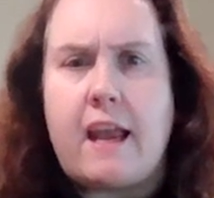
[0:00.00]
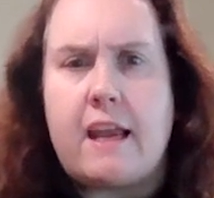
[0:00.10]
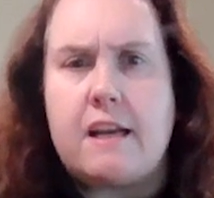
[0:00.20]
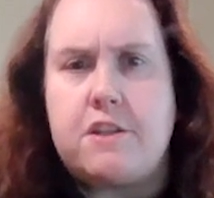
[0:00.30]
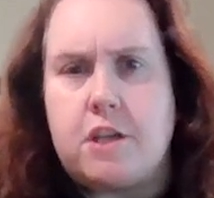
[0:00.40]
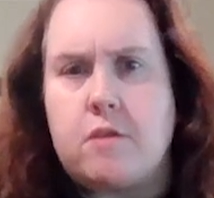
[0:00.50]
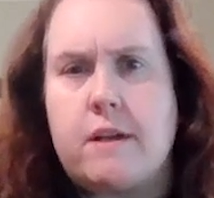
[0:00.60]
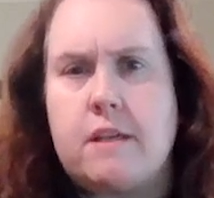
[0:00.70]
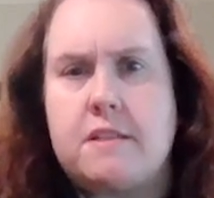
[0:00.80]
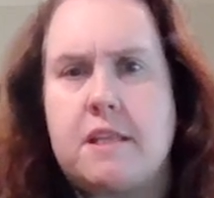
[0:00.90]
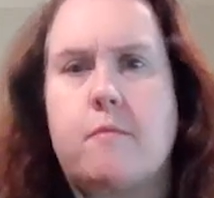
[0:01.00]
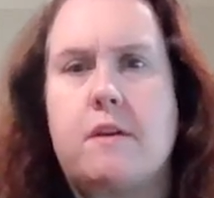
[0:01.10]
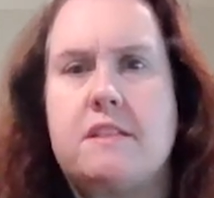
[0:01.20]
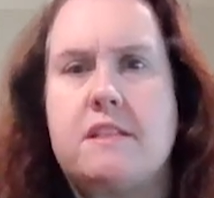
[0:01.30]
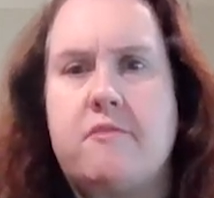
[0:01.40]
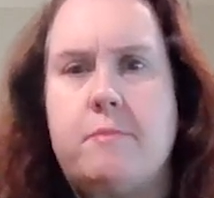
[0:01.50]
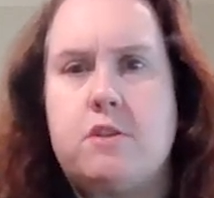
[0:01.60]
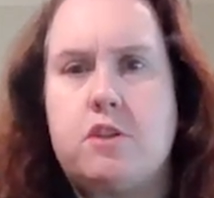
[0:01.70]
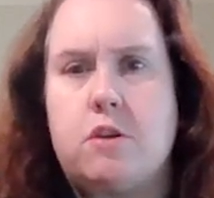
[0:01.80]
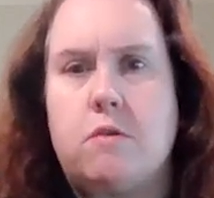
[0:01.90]
AI-generated summaries have
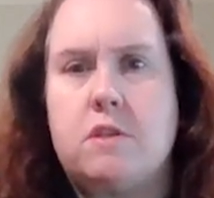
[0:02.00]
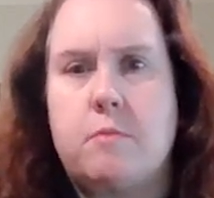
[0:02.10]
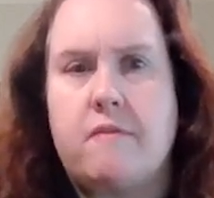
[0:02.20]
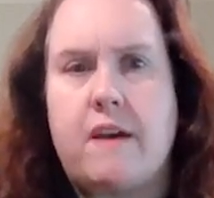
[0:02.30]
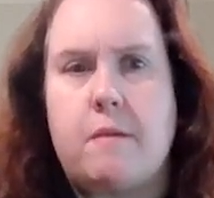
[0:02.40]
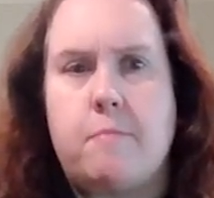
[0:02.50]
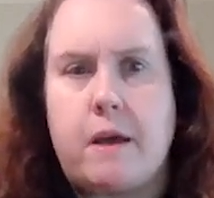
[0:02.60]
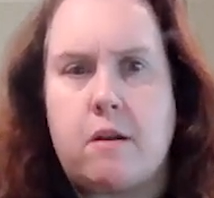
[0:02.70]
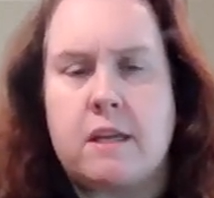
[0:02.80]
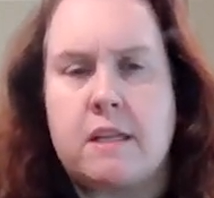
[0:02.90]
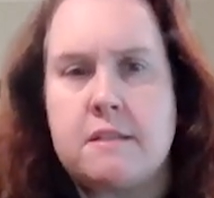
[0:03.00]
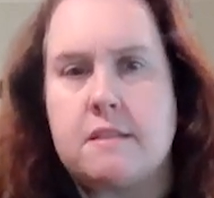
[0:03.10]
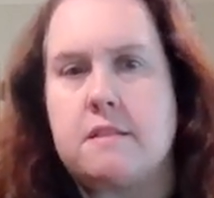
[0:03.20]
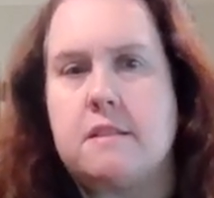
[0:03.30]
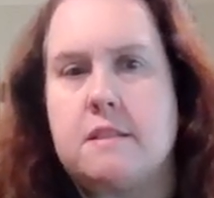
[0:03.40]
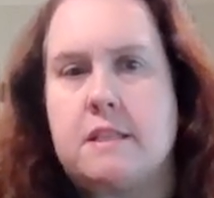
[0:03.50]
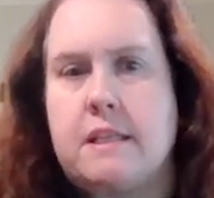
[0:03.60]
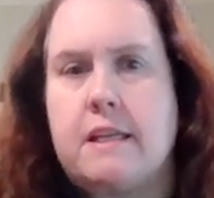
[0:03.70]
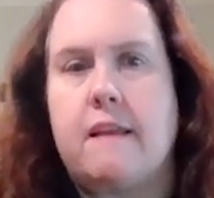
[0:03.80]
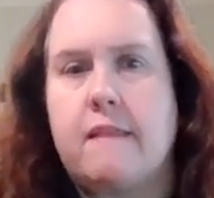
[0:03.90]
been shown to provide better
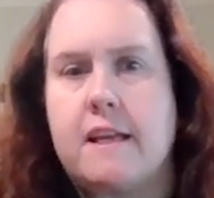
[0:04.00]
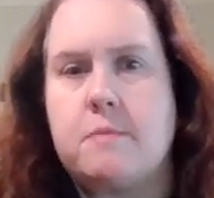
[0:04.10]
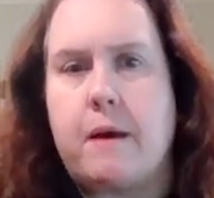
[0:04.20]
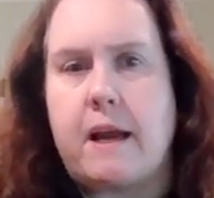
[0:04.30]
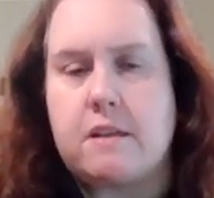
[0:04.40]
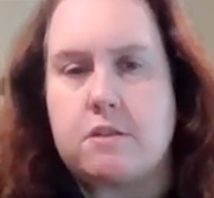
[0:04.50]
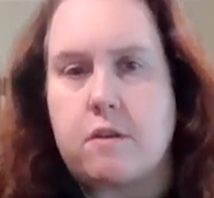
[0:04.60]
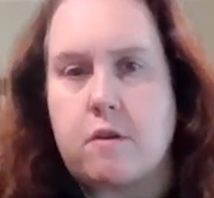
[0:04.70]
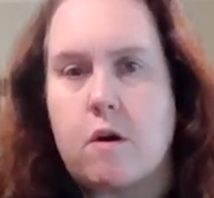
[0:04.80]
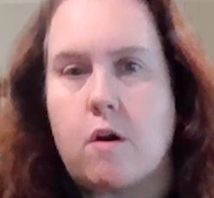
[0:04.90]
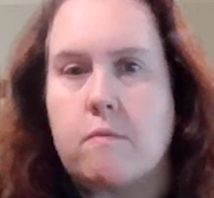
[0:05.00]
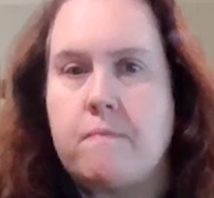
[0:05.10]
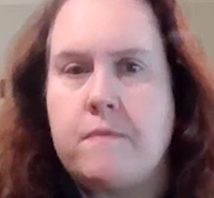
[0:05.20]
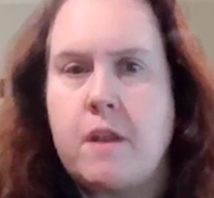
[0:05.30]
consistency and less bias on their own.